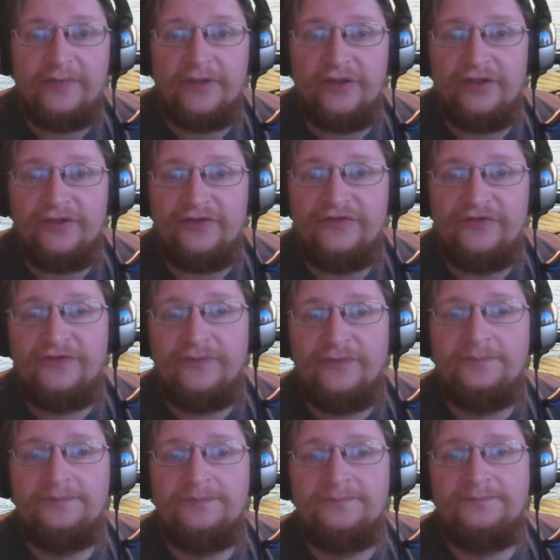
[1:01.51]
pearls.
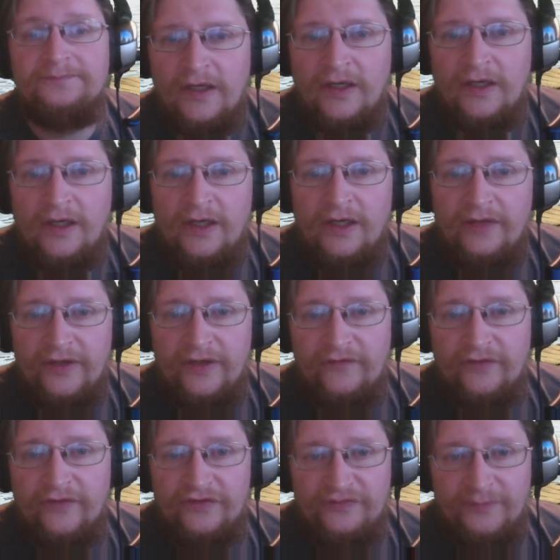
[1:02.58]
Then,
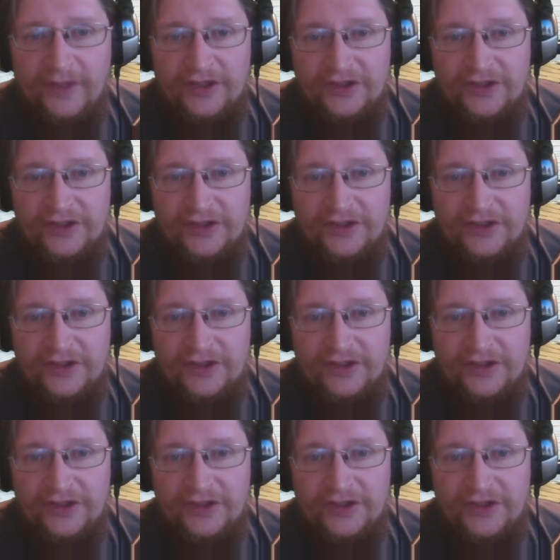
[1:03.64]
of course, major